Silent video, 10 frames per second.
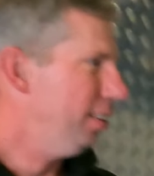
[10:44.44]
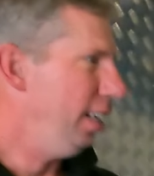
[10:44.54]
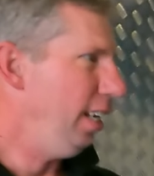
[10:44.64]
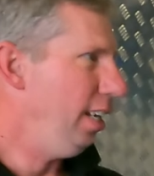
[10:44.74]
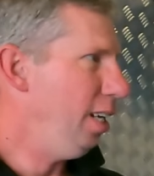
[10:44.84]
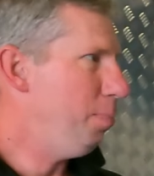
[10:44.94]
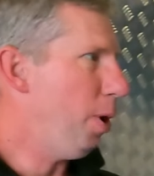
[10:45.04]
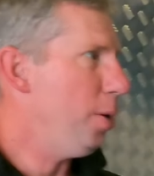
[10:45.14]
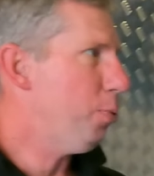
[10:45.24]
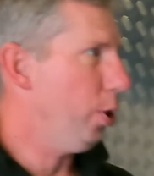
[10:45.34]
The
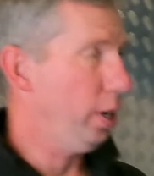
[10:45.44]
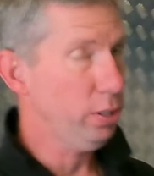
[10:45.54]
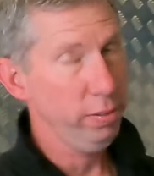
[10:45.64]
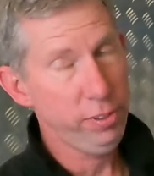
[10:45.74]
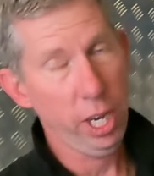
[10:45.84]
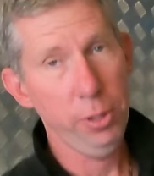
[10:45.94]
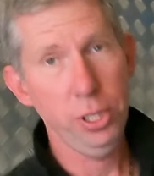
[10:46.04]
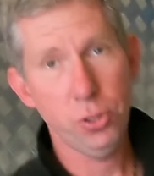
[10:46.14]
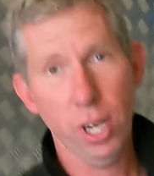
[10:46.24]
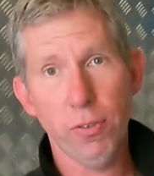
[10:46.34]
byproduct of
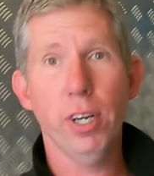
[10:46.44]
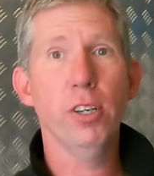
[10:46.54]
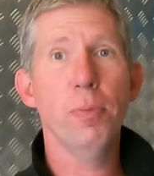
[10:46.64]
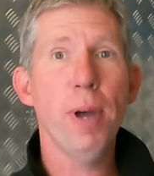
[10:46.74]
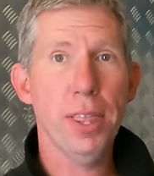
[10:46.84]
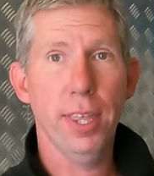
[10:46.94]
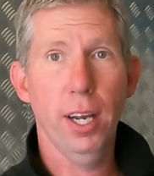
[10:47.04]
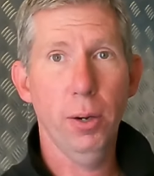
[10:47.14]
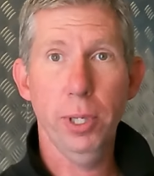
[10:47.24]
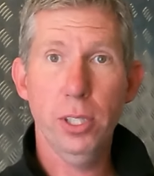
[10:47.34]
Tony's truck running on
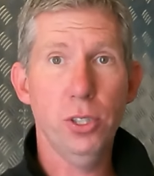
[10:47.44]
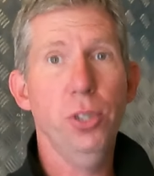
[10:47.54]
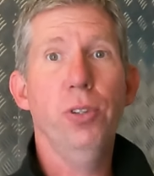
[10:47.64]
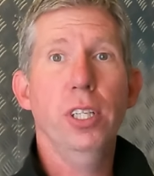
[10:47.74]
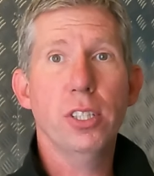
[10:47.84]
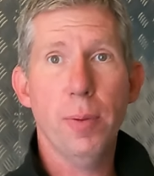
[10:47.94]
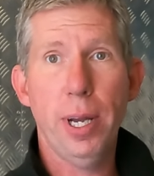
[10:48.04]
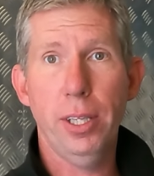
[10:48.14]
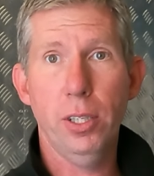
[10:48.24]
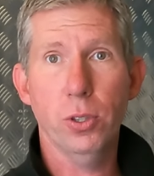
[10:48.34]
methanol is 2 things come
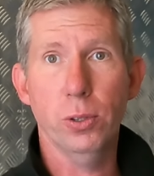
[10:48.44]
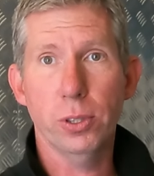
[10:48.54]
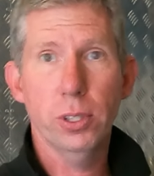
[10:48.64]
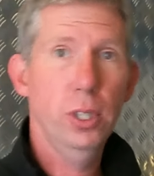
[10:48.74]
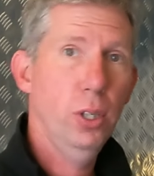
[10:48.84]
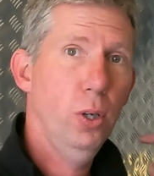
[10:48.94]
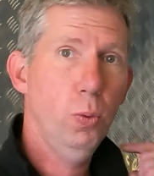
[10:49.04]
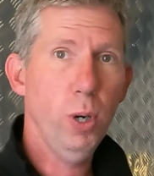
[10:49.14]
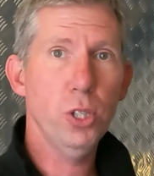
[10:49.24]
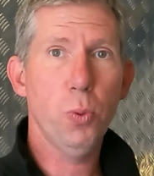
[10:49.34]
out the exhaust.
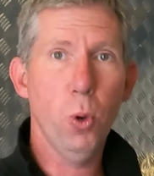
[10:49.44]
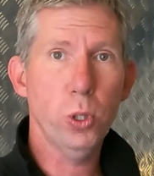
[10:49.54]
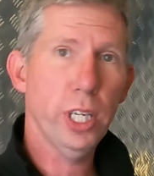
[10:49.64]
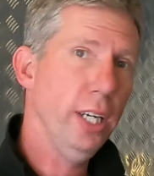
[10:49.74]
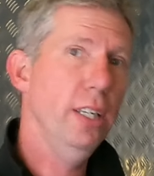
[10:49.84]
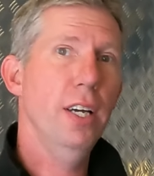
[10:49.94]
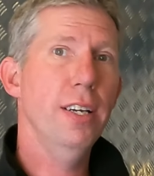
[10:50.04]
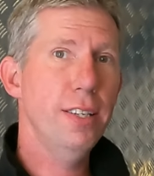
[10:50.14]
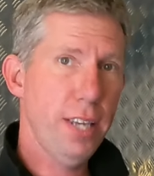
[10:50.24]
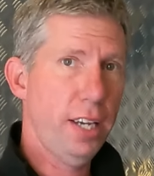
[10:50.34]
One's water,
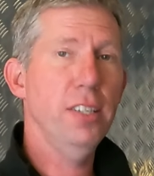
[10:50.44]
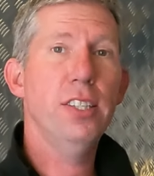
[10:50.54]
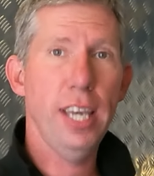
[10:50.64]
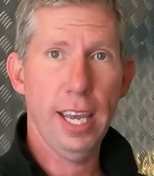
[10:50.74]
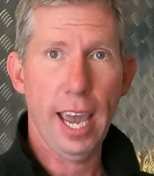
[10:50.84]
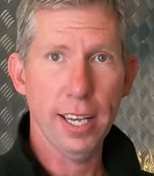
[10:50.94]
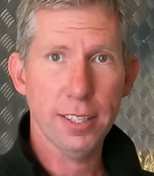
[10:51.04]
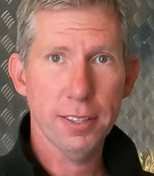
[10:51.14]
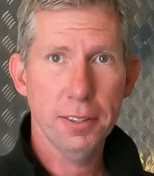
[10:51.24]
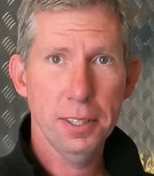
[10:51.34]
second's tear
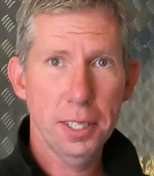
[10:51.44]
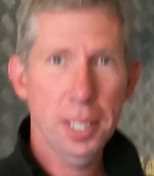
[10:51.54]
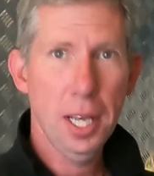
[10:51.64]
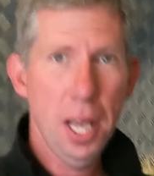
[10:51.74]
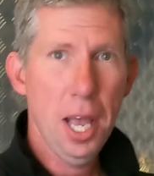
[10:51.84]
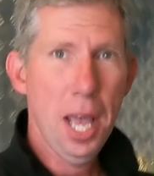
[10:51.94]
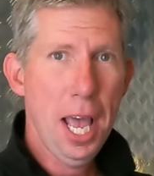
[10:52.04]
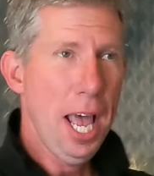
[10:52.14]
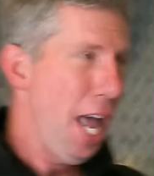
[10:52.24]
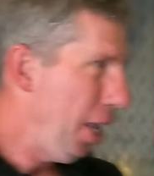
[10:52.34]
gas.
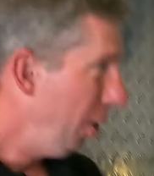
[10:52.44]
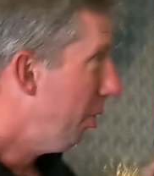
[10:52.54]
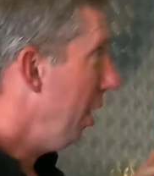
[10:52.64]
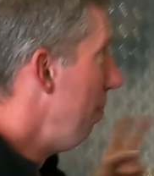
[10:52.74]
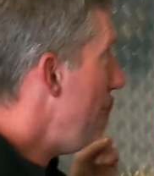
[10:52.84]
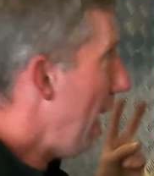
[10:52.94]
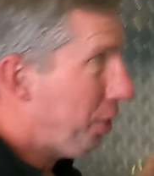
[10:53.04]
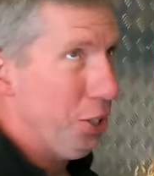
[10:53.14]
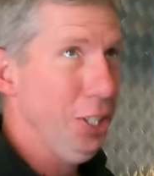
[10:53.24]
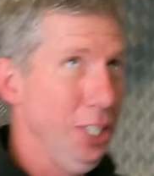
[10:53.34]
You can
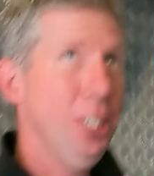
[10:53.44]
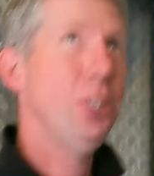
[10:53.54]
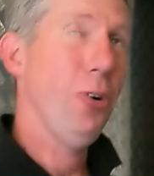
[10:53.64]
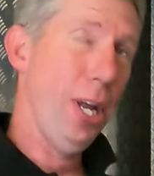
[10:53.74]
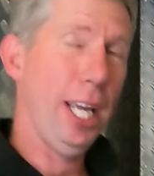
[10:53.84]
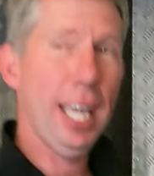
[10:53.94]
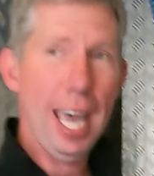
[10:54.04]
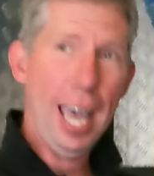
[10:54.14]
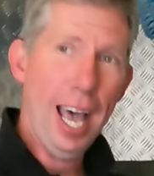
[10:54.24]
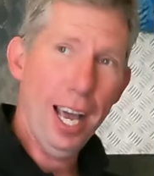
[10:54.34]
imagine trying to
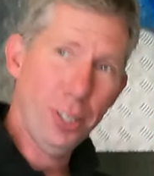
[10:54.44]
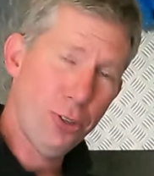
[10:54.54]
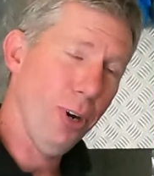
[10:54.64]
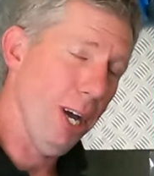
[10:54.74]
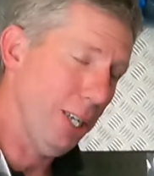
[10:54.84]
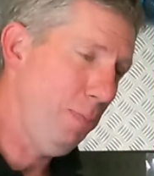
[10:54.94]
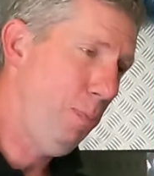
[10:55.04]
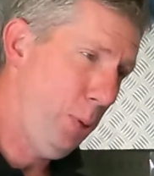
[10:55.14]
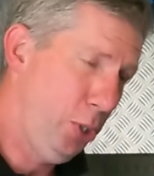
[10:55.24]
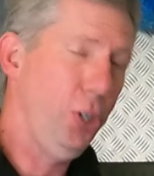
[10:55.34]
get a truck
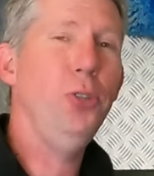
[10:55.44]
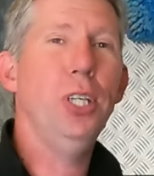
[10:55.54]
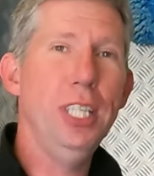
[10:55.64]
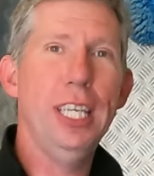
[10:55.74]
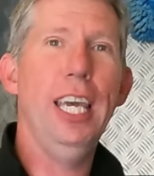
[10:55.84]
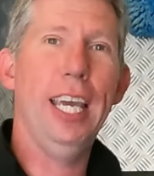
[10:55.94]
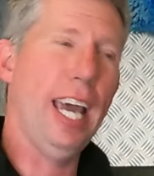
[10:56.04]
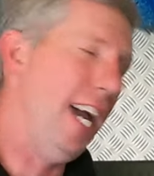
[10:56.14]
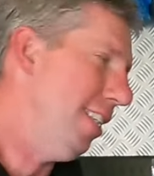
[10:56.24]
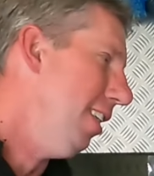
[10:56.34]
producing tear
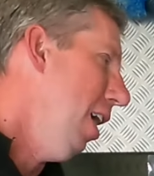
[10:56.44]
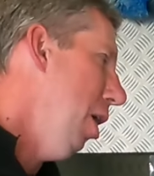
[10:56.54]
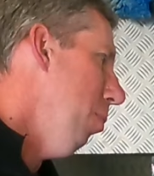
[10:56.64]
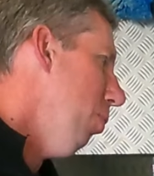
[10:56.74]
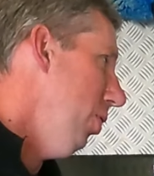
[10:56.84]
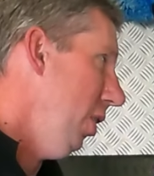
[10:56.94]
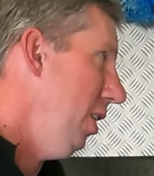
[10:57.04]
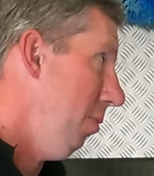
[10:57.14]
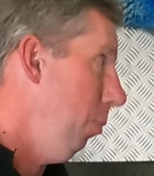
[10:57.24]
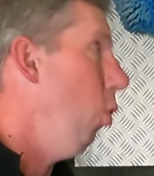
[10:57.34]
gas
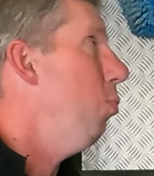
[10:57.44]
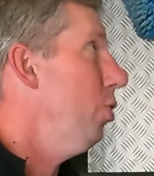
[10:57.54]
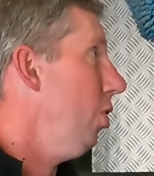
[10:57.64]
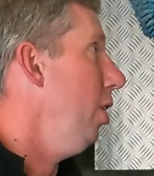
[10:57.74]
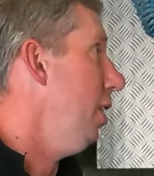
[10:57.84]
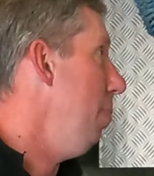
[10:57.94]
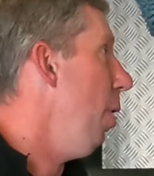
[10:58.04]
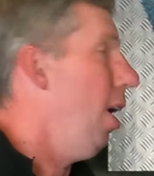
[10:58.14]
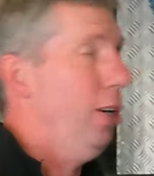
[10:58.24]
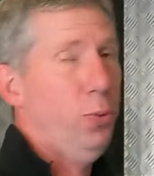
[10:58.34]
precisely
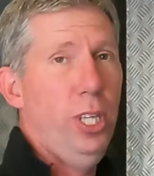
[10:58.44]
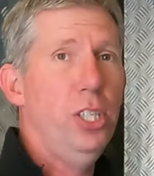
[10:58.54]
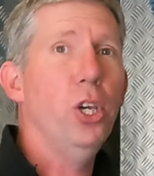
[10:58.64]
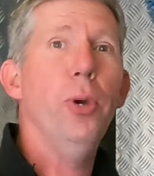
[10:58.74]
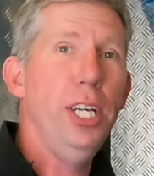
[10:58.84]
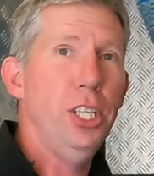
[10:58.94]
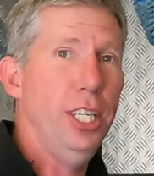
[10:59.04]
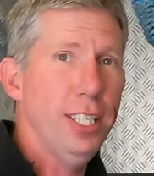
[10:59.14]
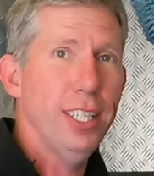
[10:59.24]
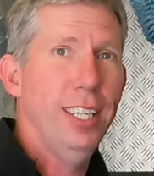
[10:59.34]
parked within 2 inches.